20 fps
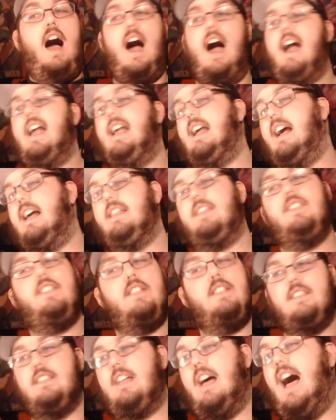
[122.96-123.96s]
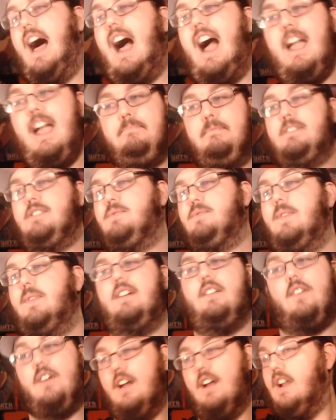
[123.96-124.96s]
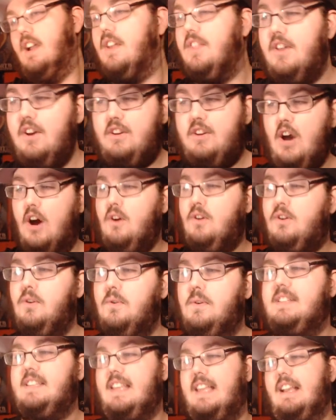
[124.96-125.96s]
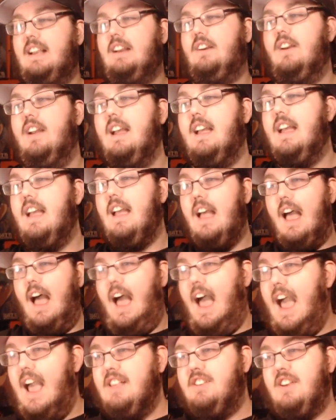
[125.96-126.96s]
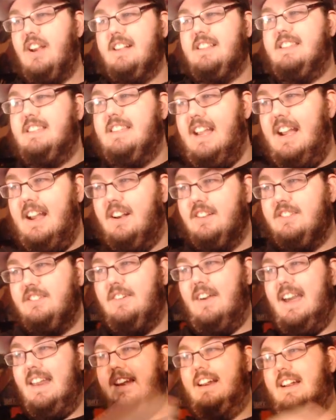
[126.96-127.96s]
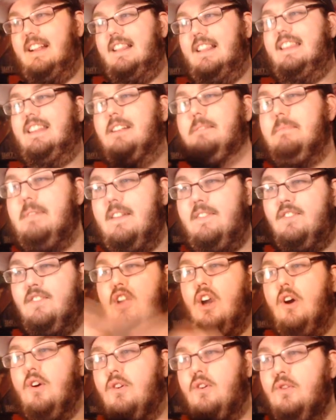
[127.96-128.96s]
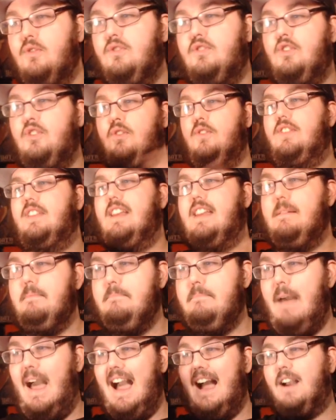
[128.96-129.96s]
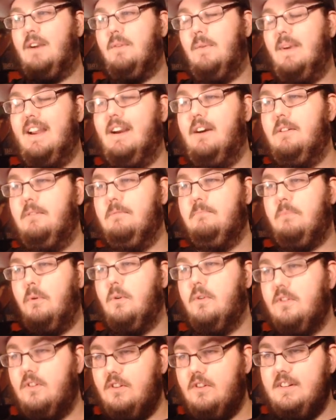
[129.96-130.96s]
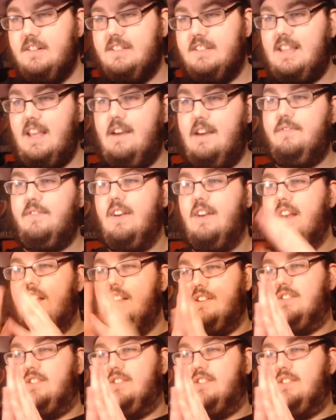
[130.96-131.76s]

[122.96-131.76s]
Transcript: The hype is real. The Goku is here. As you guys see, I also added a little bit of Goku to the background border and stuff.